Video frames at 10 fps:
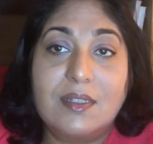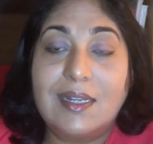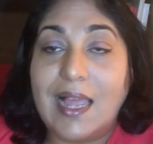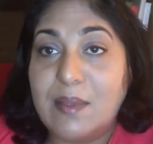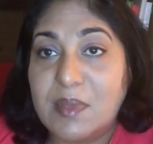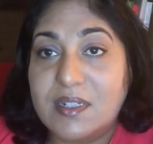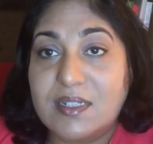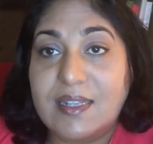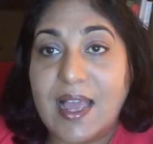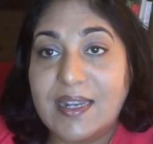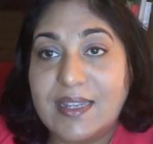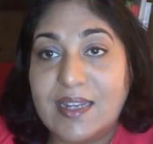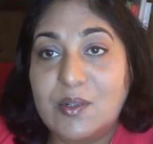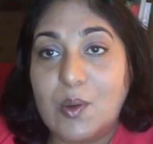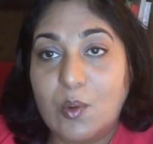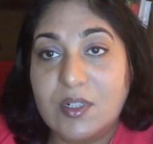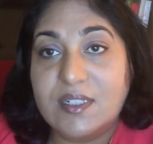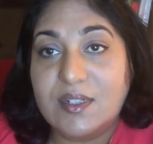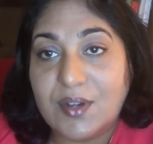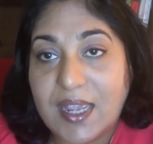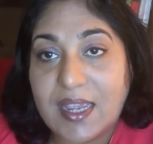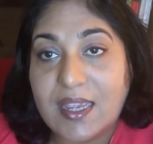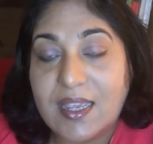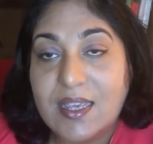the climate. It can get cold and grey.